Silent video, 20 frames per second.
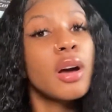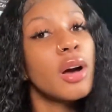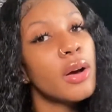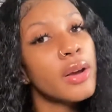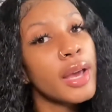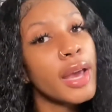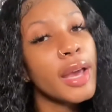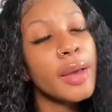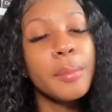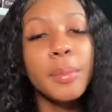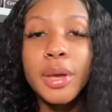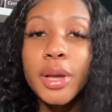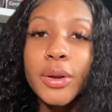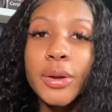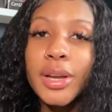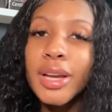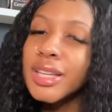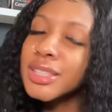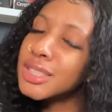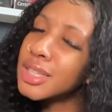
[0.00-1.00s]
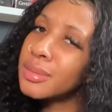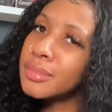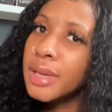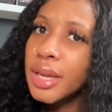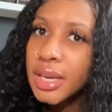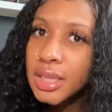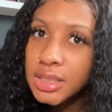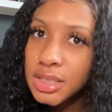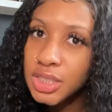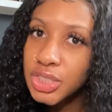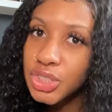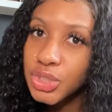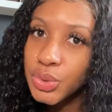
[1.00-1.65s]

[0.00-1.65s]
Okay, period. And tell them Dani sent you.